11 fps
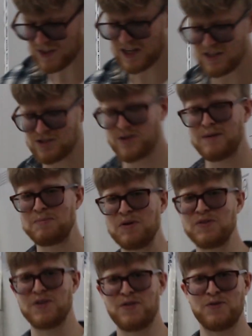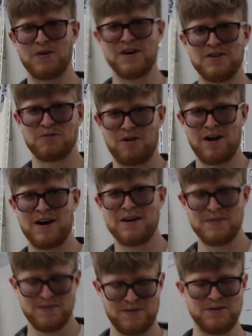Okay, so I put the threaded
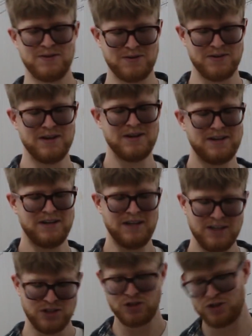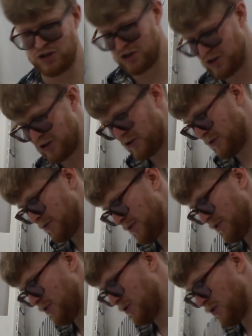rod through each of the
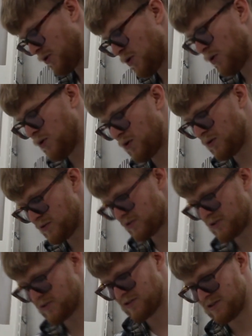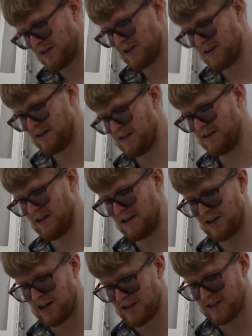holes and I
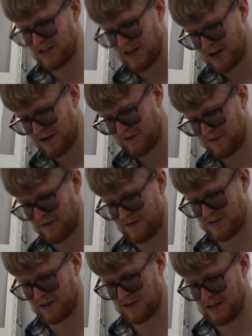cut it off to